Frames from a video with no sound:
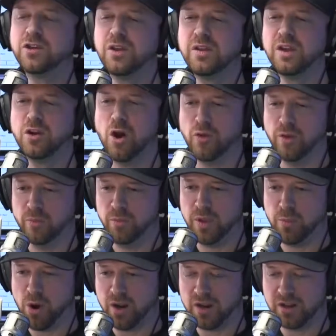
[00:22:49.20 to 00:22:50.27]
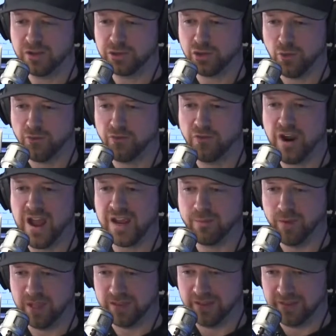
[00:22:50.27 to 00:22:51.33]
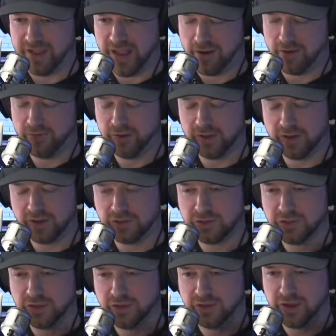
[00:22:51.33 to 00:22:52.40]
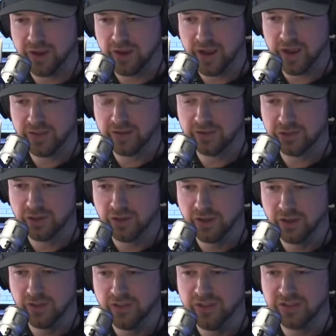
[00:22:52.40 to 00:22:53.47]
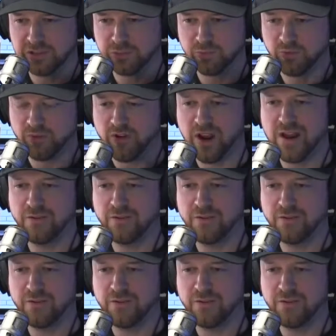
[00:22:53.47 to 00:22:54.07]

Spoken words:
you know, the market is so fragmented now. There's a niche for everything.